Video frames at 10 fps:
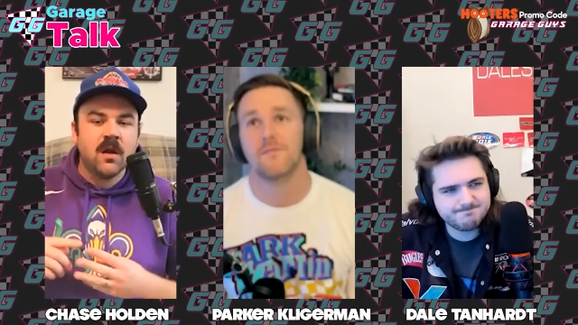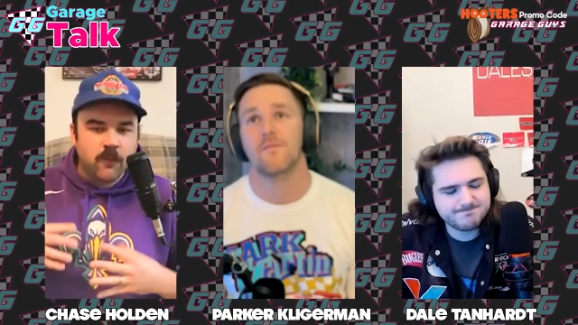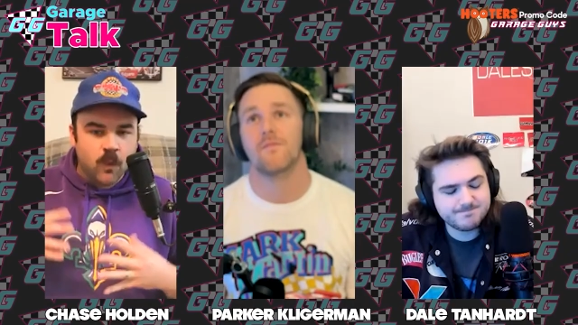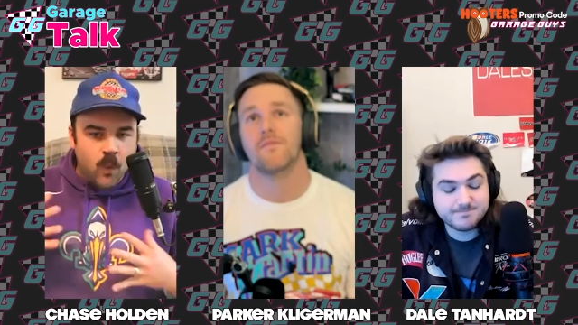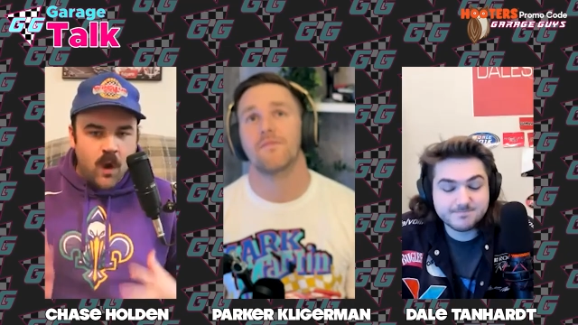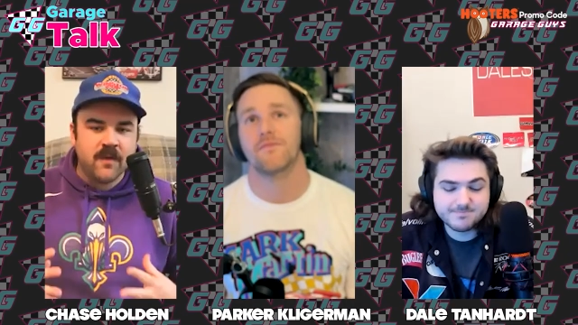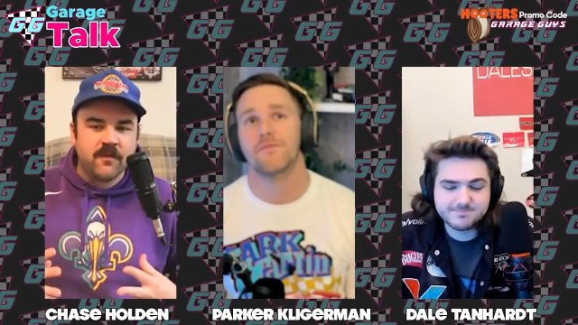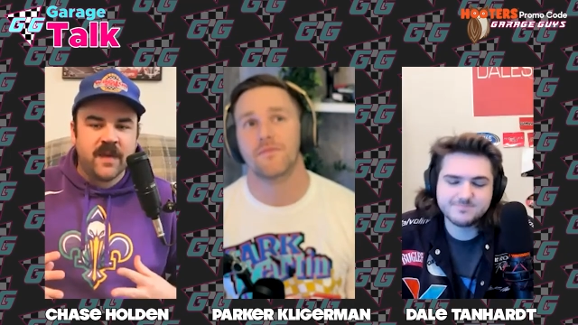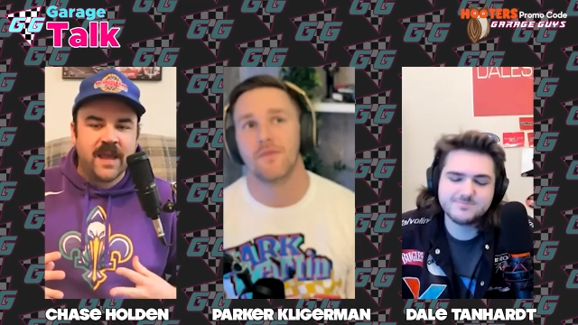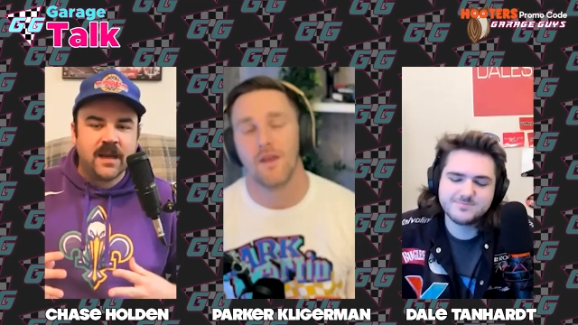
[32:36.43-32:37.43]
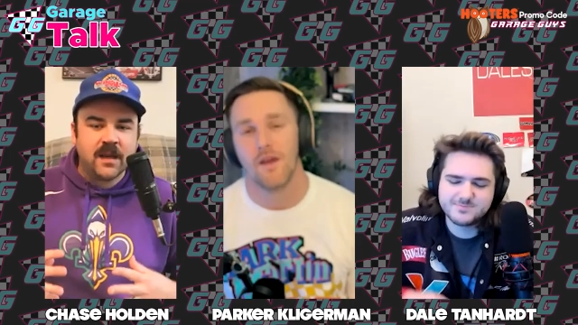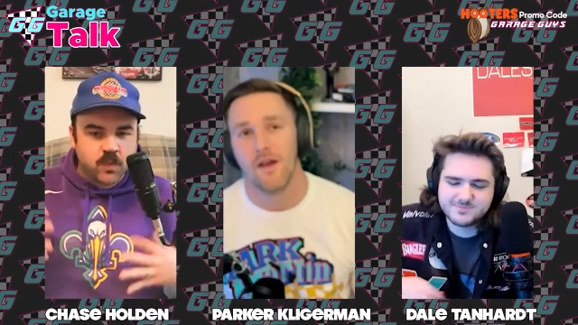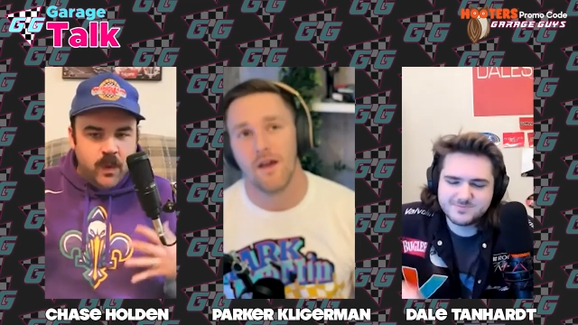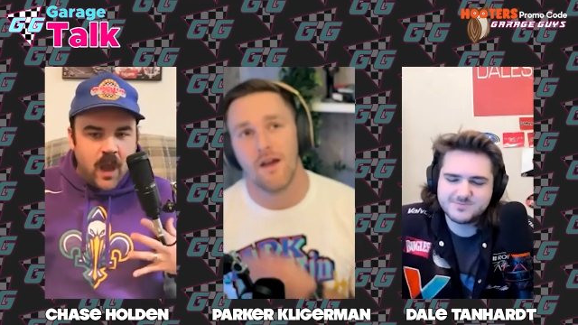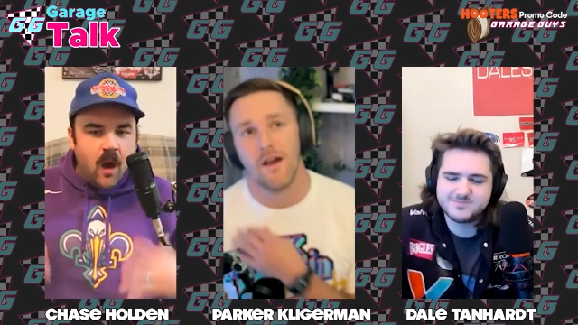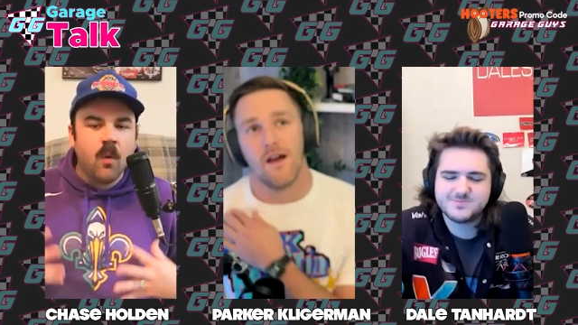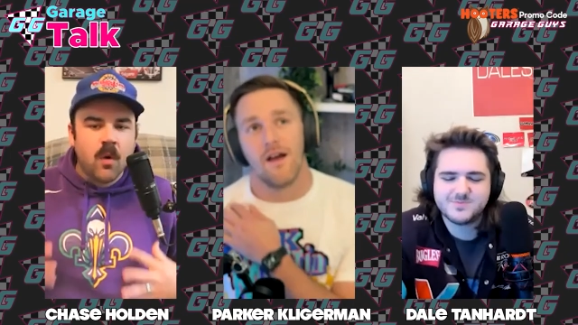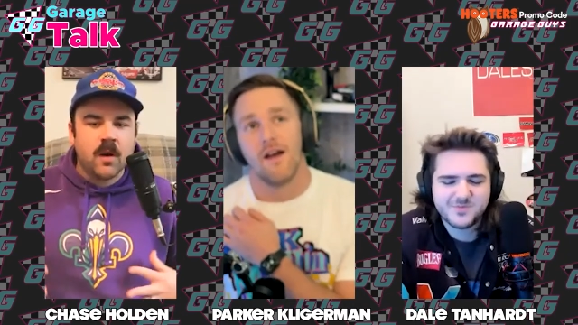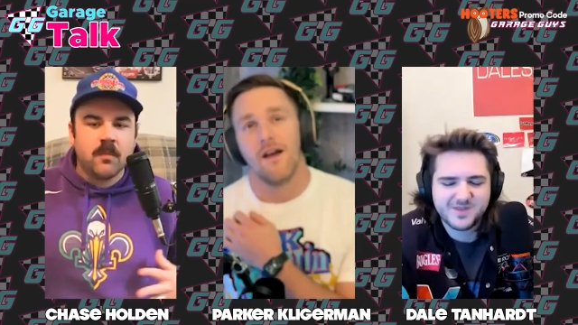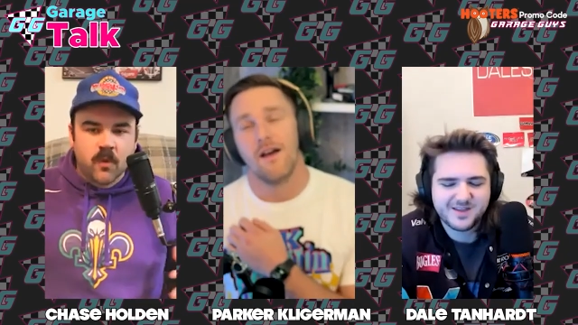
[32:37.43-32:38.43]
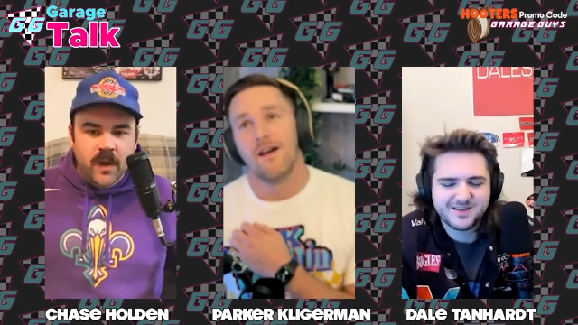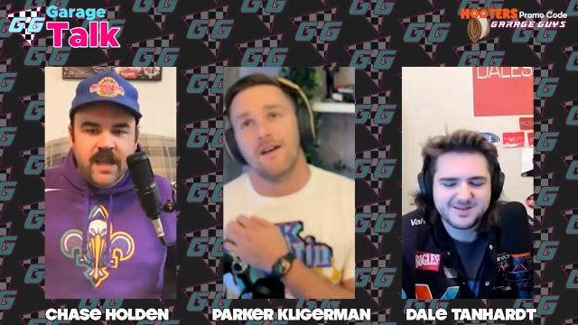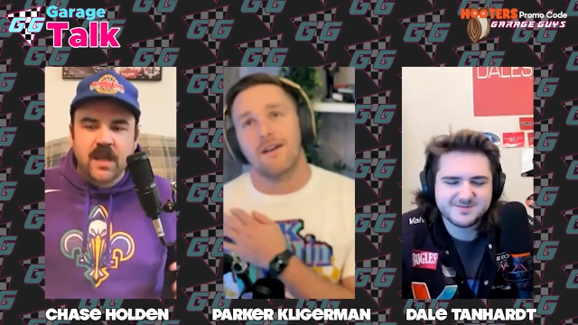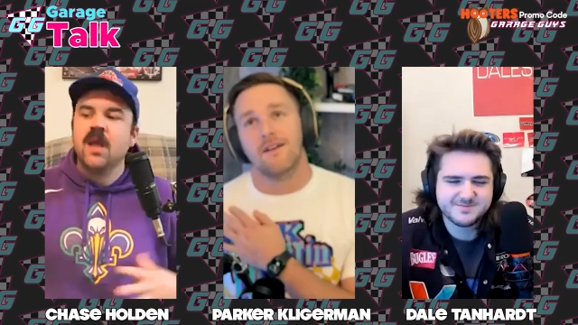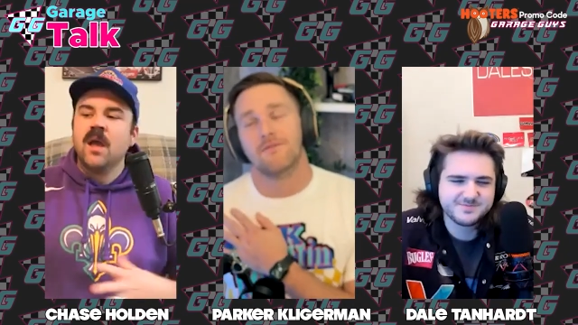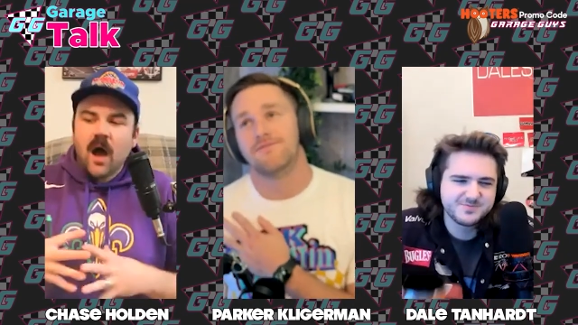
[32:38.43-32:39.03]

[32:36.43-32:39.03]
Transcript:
Speaker 1: for one event because we all want to bring